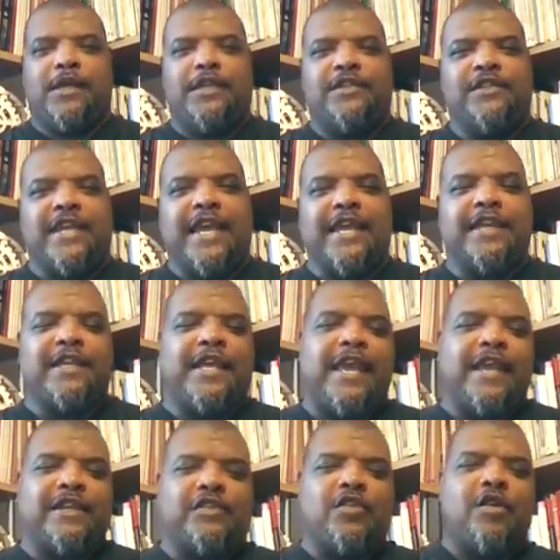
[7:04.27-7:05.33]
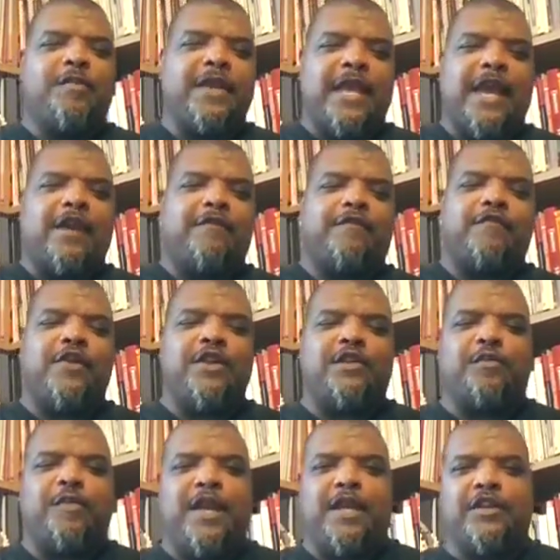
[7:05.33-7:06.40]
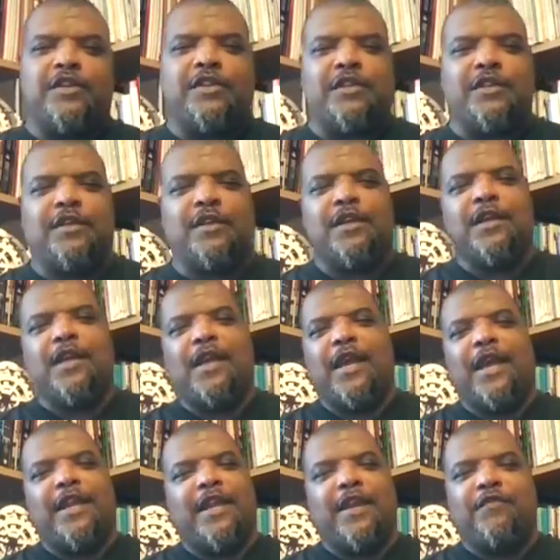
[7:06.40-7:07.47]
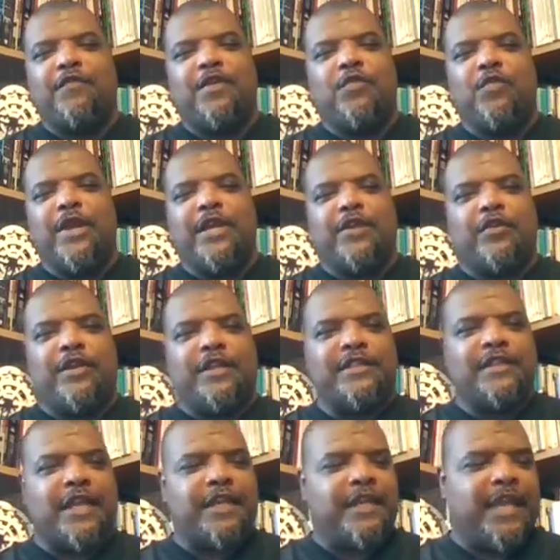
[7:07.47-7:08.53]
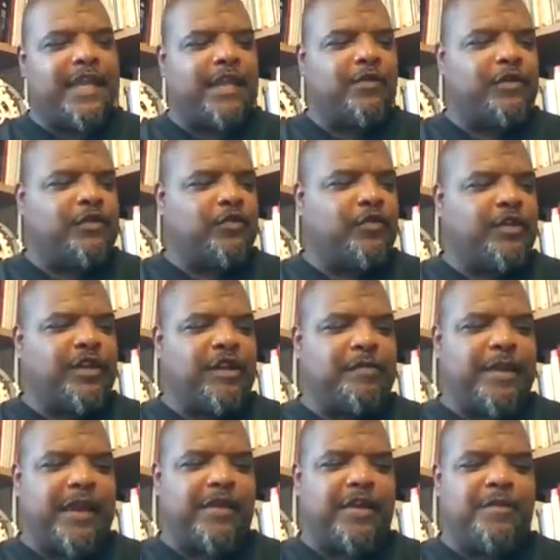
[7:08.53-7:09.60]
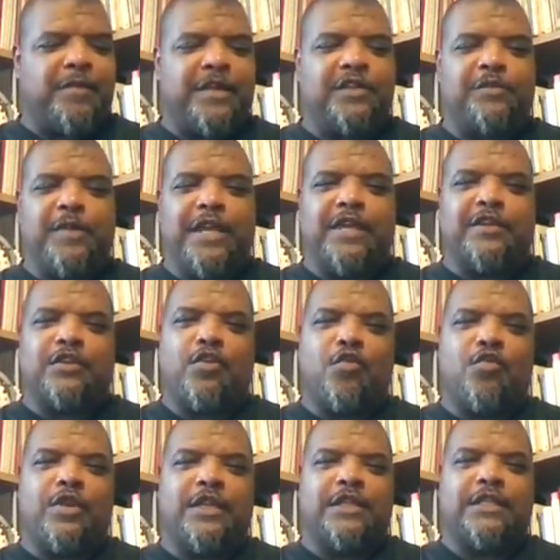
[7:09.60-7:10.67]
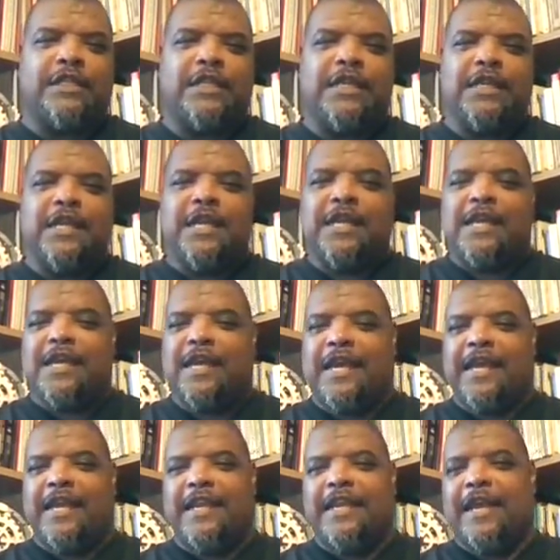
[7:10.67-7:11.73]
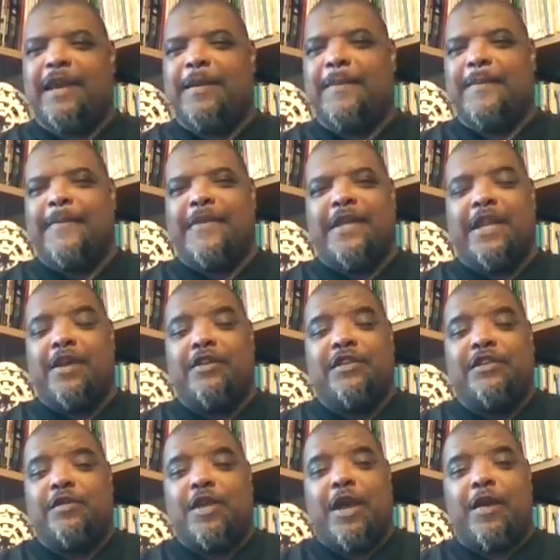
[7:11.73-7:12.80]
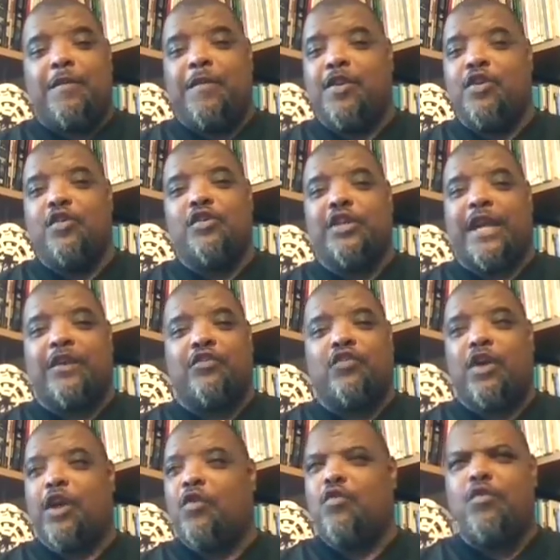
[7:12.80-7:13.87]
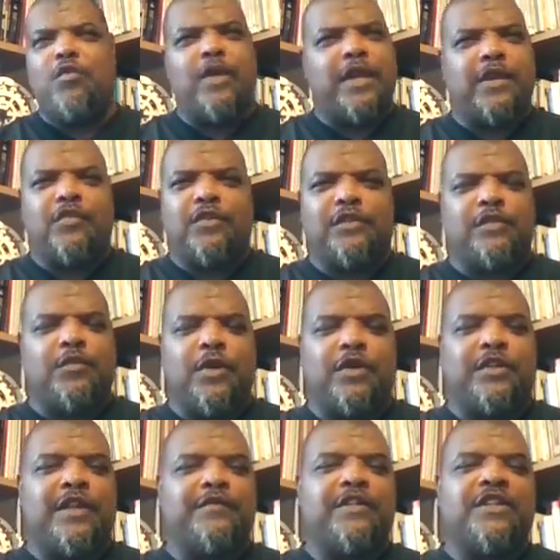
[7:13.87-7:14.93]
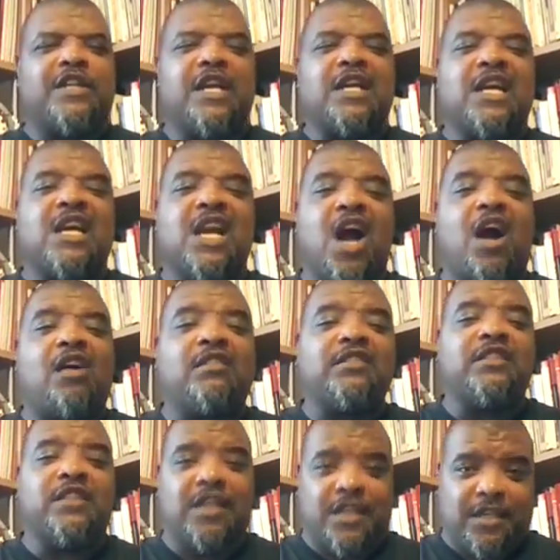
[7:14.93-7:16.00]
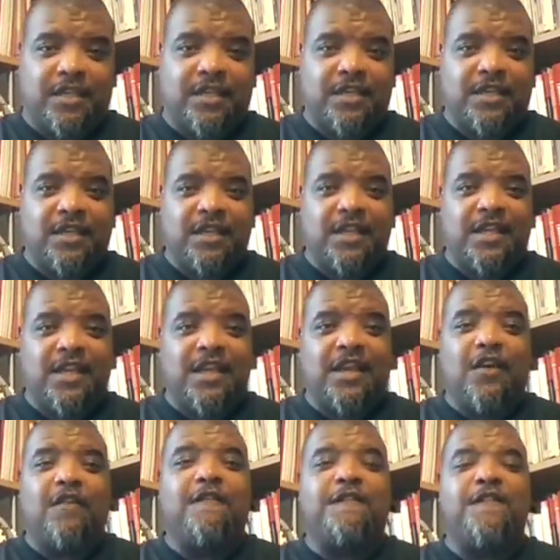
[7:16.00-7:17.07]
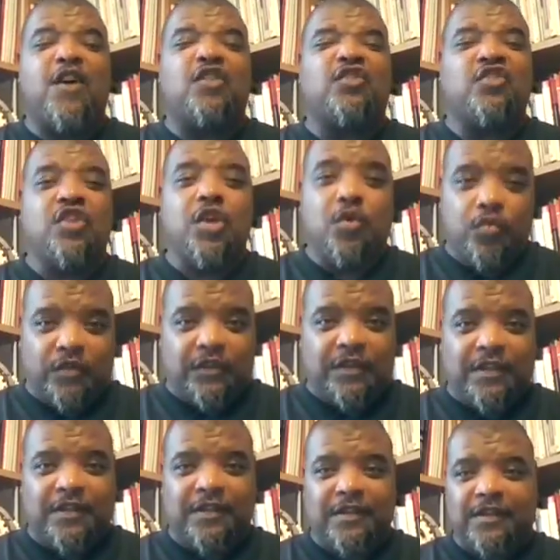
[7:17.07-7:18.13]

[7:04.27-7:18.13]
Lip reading: saying, get Tommy out, free speech. And every week on a Sunday, they were talking about him in speakers' corners. And, you know, there's a huge outcry all the way across the world. Even Tucker Carlson on Fox News